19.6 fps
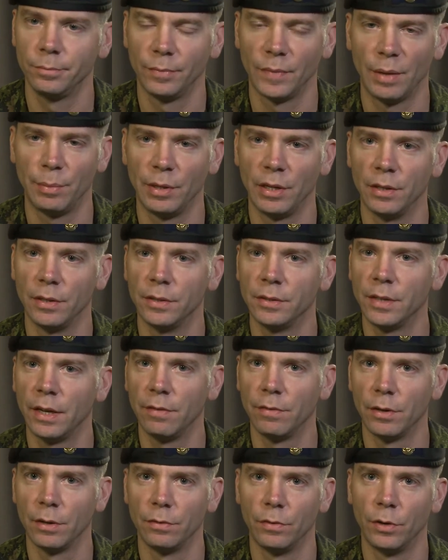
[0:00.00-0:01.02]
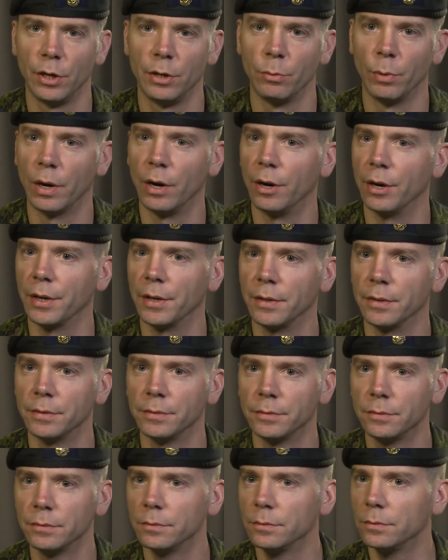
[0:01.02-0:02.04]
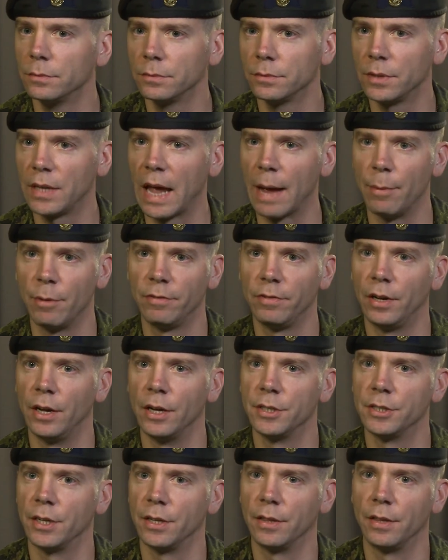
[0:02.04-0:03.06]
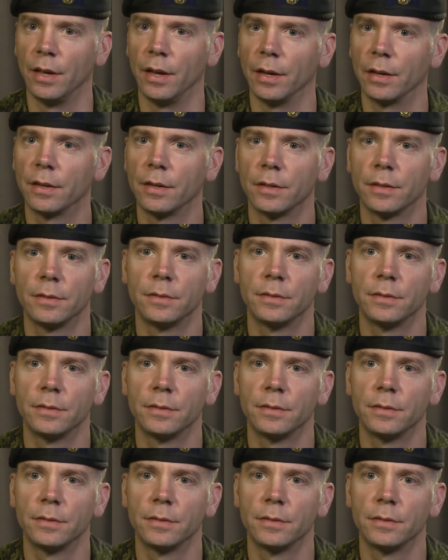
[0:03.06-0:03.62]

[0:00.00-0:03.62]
Maybe even avoid wearing camouflage, I think.